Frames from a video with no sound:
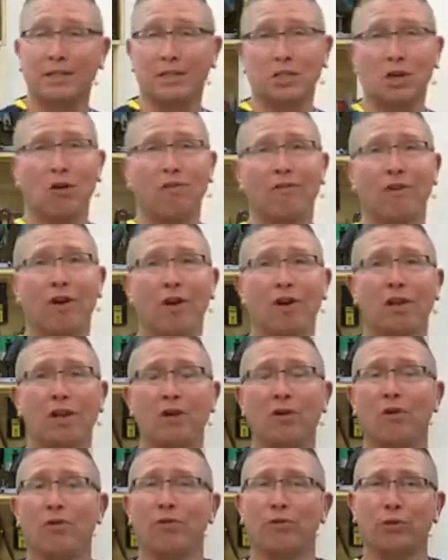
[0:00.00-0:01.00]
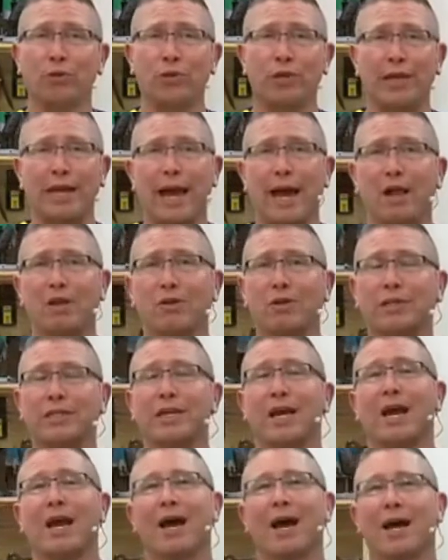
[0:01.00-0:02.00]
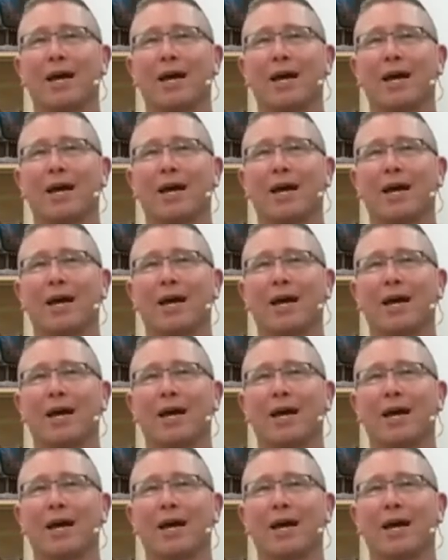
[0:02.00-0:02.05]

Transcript: I sell very little through the galleries.